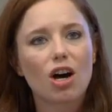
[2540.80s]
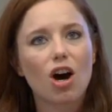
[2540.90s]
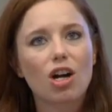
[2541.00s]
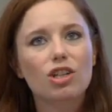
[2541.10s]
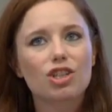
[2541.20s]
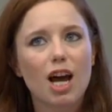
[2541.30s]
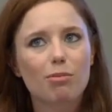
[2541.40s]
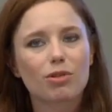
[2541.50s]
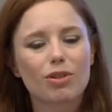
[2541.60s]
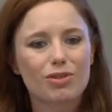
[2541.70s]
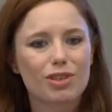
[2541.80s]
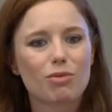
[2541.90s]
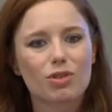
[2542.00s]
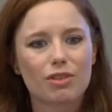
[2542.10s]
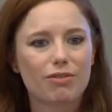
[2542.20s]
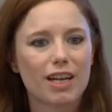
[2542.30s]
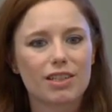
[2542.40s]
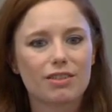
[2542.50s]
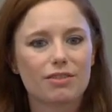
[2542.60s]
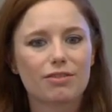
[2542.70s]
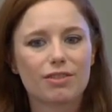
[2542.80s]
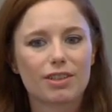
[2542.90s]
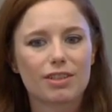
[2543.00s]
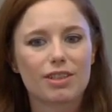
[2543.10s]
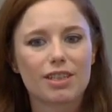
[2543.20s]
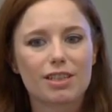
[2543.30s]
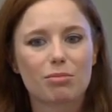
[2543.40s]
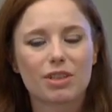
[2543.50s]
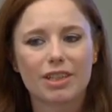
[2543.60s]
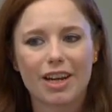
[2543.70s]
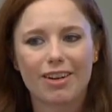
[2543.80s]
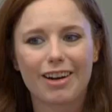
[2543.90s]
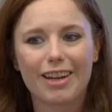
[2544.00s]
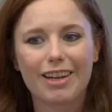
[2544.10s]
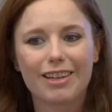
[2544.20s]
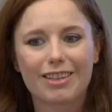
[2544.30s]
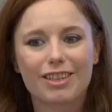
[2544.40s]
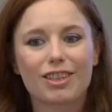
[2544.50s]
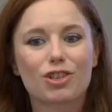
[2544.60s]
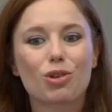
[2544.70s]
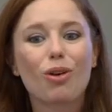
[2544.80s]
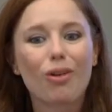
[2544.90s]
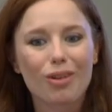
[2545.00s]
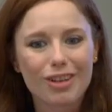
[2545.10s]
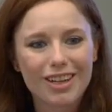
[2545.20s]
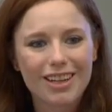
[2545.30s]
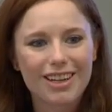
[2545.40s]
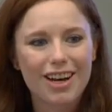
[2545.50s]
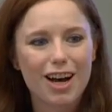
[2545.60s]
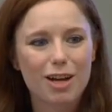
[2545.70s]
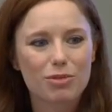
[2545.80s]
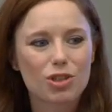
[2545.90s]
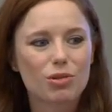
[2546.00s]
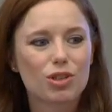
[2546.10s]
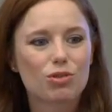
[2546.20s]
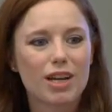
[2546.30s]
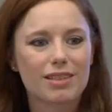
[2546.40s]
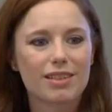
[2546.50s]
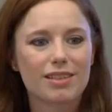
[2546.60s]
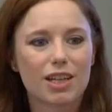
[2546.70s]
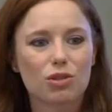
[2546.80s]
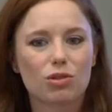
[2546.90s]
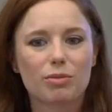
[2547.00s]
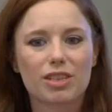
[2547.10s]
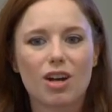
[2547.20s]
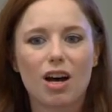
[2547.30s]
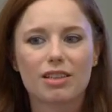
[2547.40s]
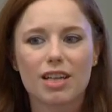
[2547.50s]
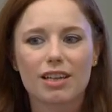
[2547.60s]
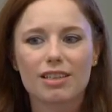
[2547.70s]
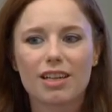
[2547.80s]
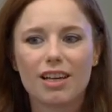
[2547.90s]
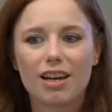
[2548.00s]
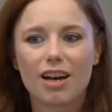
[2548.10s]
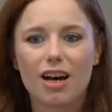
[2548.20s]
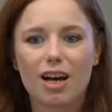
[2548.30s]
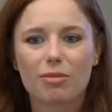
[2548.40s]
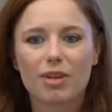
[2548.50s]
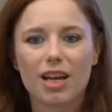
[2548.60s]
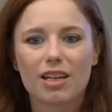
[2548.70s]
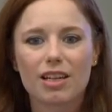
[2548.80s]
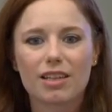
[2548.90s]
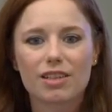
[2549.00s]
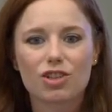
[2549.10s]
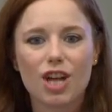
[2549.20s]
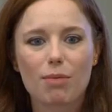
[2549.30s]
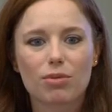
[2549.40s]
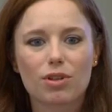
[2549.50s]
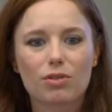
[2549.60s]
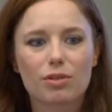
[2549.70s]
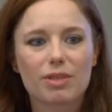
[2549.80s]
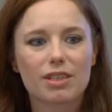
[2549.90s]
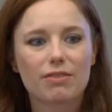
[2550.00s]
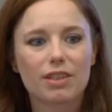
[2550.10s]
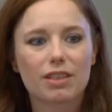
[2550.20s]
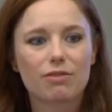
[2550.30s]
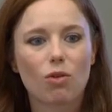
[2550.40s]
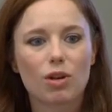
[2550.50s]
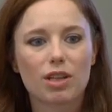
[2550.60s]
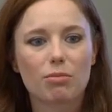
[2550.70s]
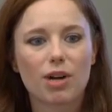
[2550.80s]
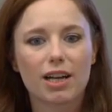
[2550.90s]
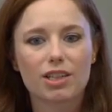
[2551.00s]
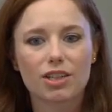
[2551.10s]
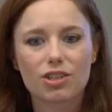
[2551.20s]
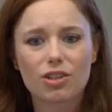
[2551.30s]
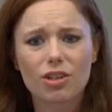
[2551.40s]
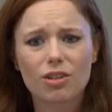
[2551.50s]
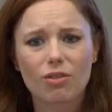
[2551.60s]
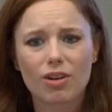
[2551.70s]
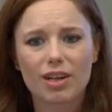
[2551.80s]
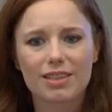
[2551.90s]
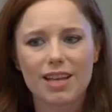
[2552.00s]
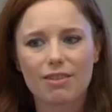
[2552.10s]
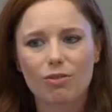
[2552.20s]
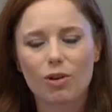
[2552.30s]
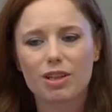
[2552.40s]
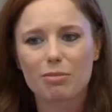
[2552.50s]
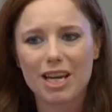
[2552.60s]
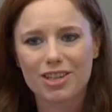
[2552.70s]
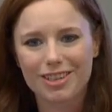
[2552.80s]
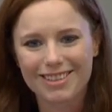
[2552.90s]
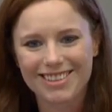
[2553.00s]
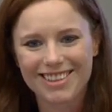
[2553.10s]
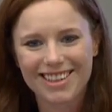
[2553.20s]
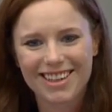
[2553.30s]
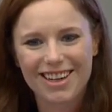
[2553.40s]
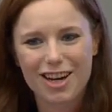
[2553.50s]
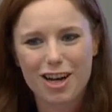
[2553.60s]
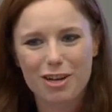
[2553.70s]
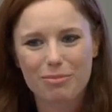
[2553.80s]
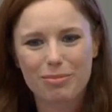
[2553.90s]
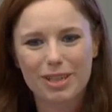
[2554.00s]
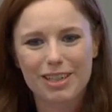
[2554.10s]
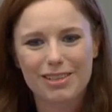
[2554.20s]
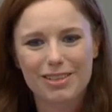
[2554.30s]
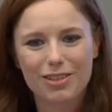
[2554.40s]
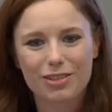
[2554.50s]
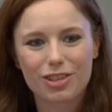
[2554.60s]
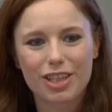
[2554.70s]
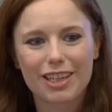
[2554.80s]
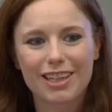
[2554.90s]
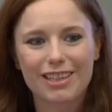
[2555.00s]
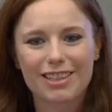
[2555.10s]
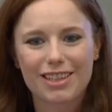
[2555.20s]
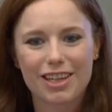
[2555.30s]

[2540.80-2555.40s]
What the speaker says: are chaperones the most effective disciplinary control to address the sexual misconduct? And is the chaperone specifically for the practitioner, or is that for the patient? Because you're looking at